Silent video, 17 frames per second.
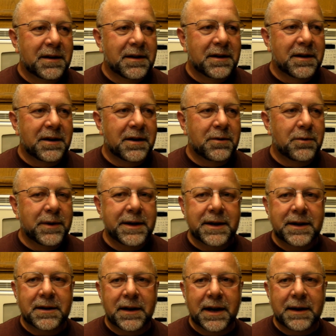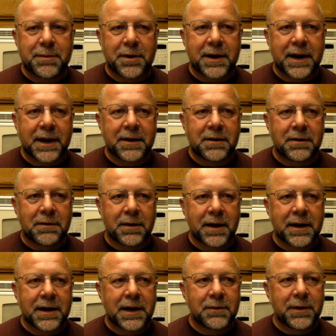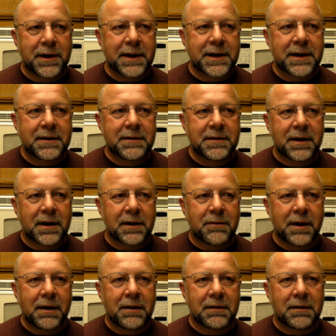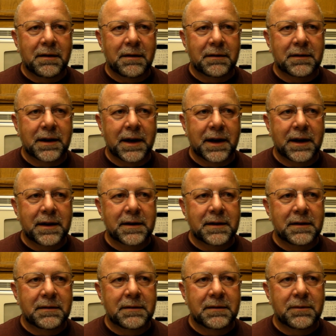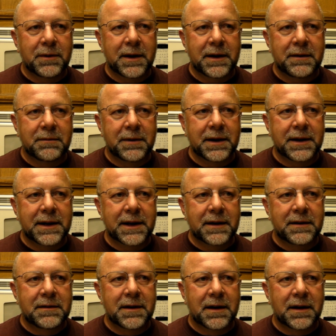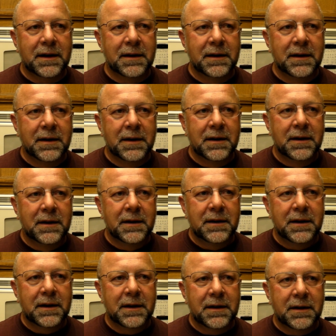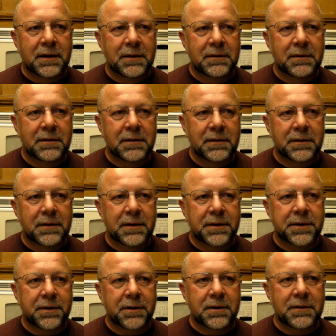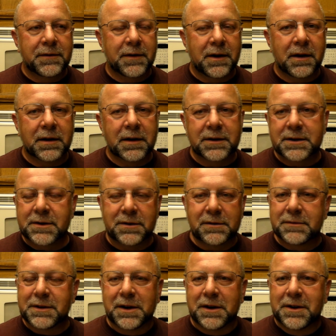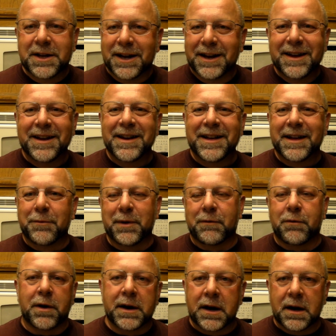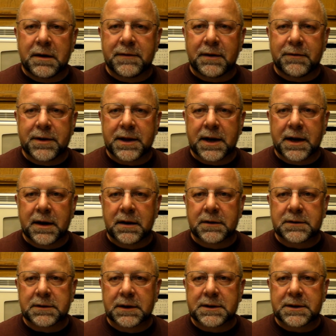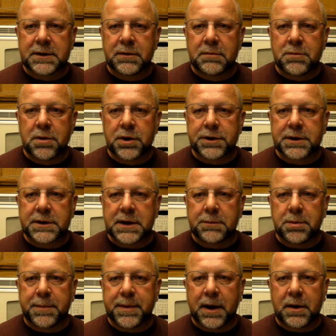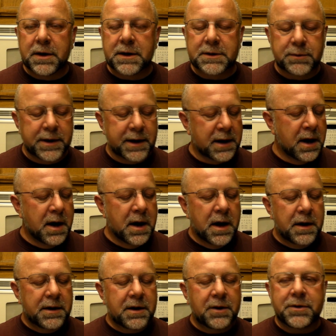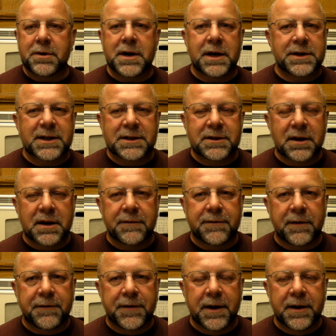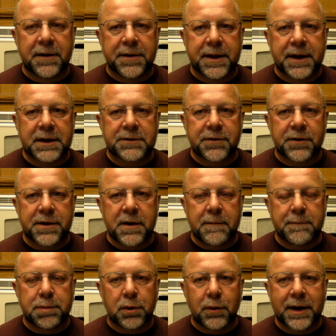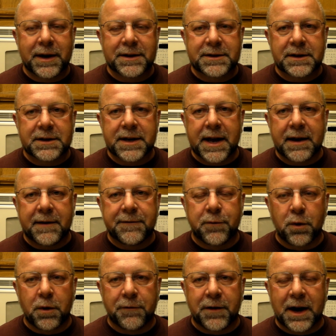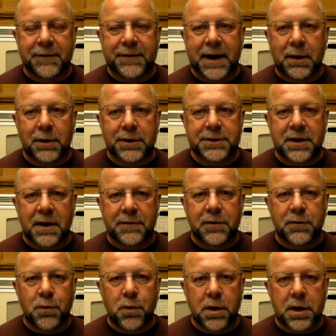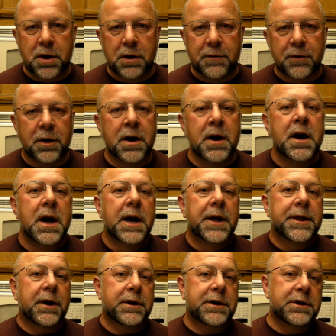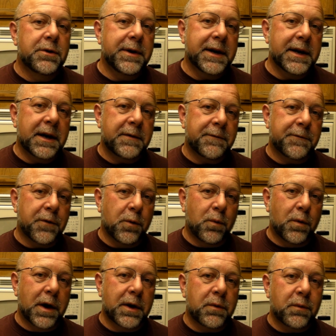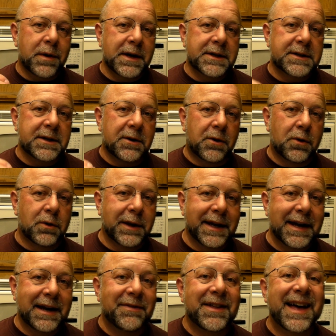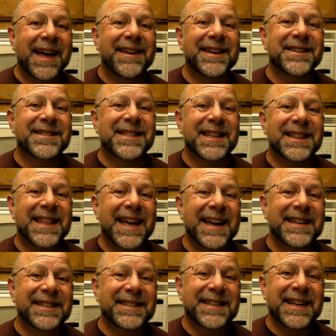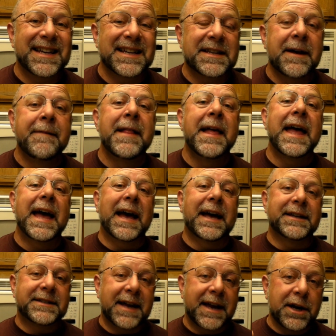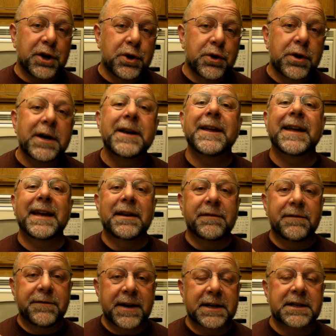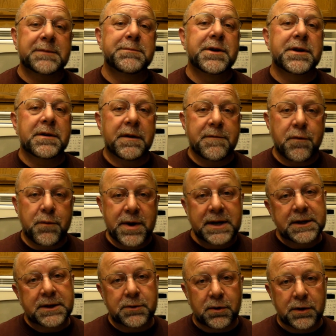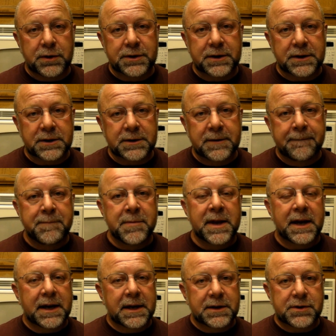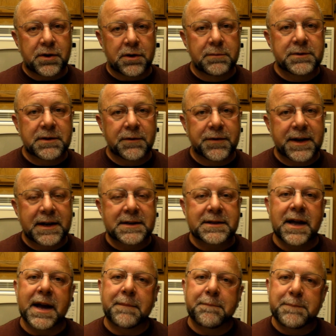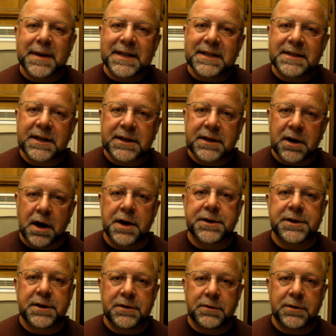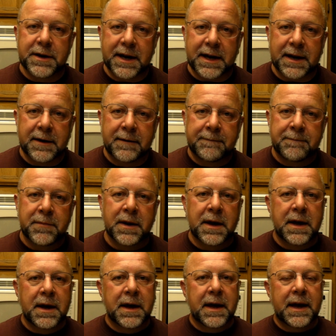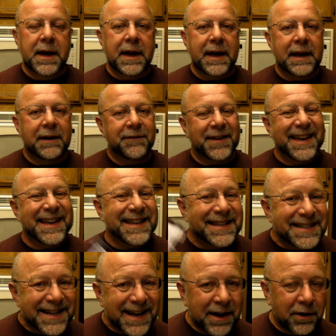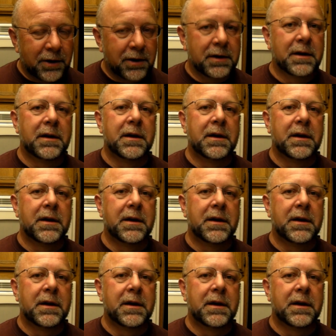we did Labor Day already, and we did Groundhog Day, and we did, the 3rd of August, and we've run out of everything else. Let's do Emergency Preparedness Week. No, they're not just looking for fun things for their employees to take 4 or 5 hours off of work over. They're doing it for one reason only, and that is that they see it as a good investment of resources in terms of things like business continuity. If Intel,